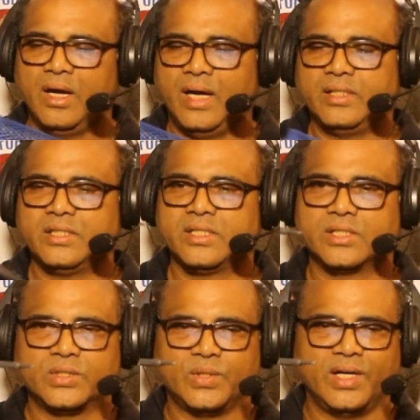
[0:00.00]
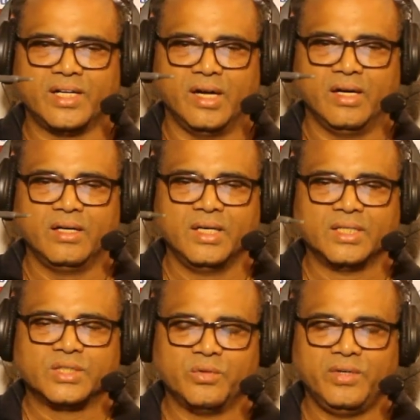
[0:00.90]
and this is a and
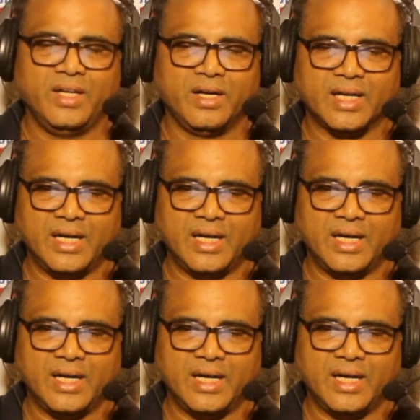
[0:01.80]
so we'll